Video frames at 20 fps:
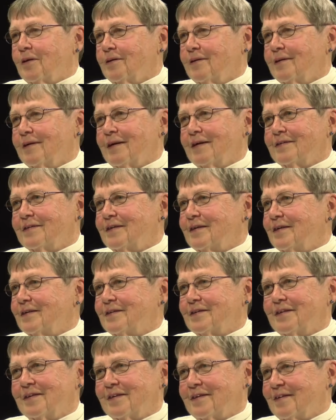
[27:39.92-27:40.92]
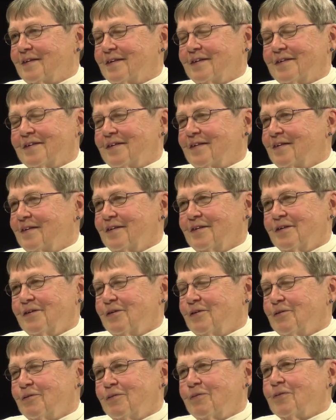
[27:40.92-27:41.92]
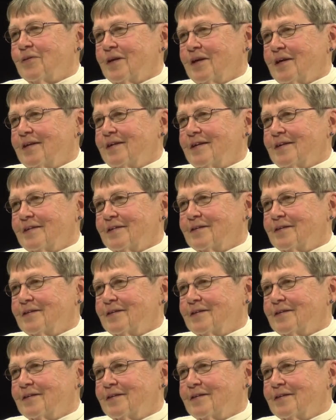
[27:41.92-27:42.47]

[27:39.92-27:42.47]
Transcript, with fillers: It is. It is. It is.